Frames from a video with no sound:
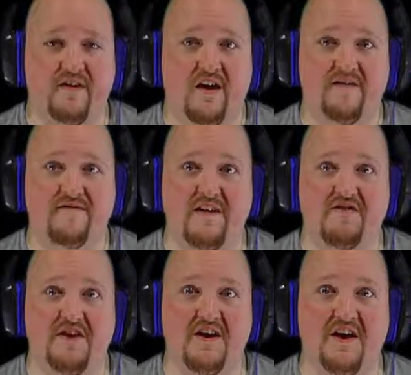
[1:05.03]
I've
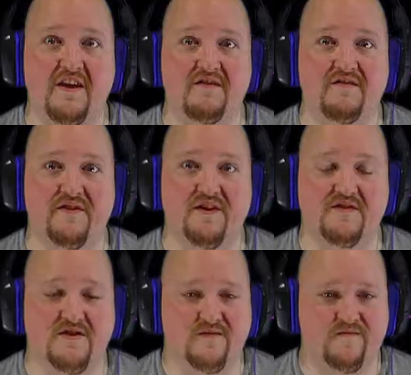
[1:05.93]
never done either of
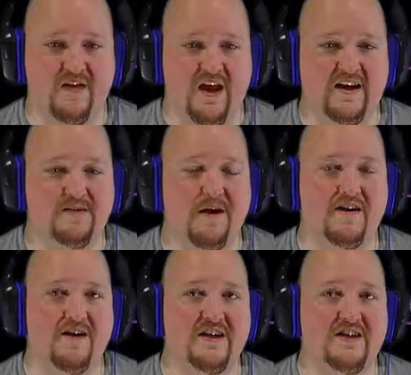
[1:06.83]
those. Any
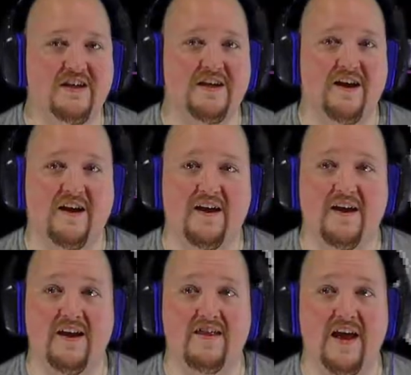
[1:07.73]
spider I see
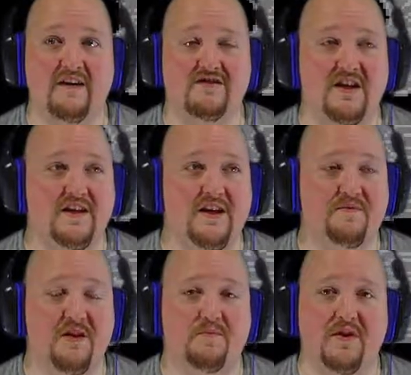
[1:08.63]
uh, in the house, I
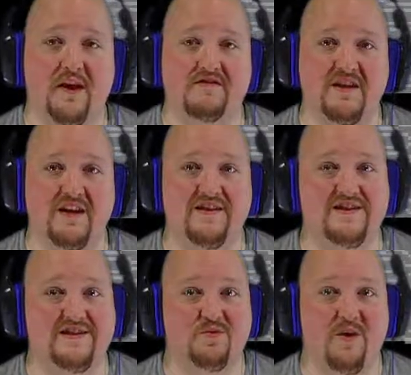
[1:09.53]
typically put it outside
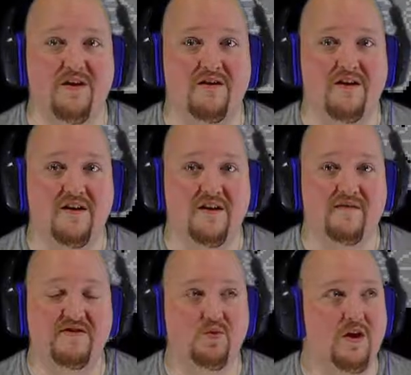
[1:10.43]
unless it's winter.
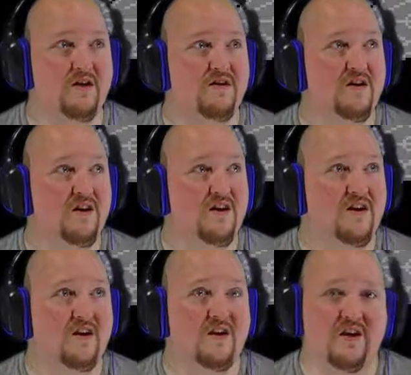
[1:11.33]
If it's winter,
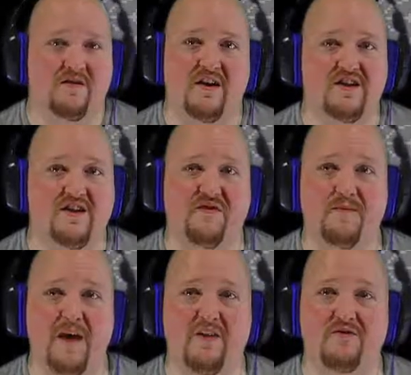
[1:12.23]
well, I just feel
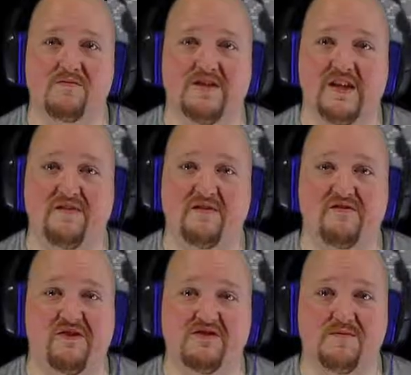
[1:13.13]
bad for them because they have no
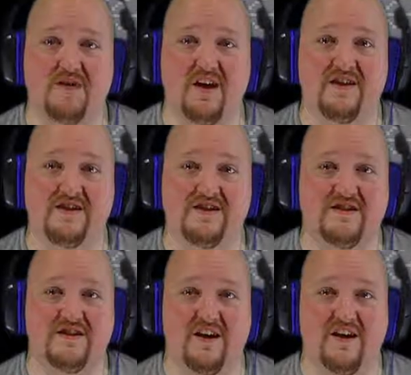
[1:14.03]
food supply and just
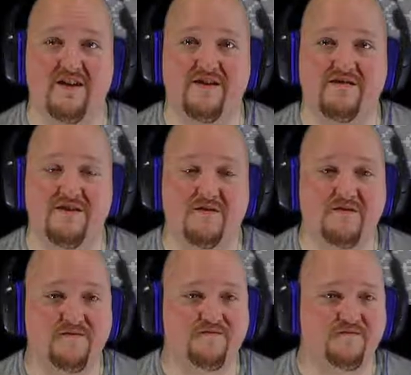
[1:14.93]
die on their own.
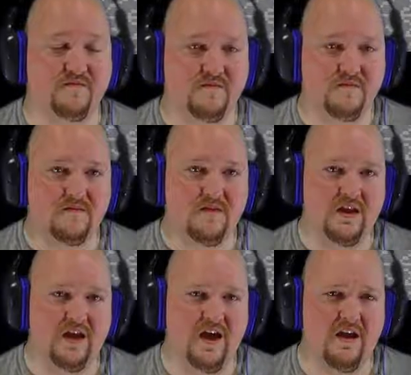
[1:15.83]

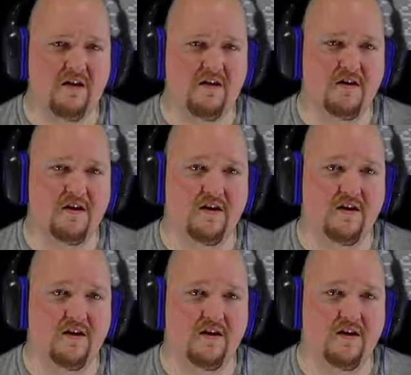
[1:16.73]
I heard.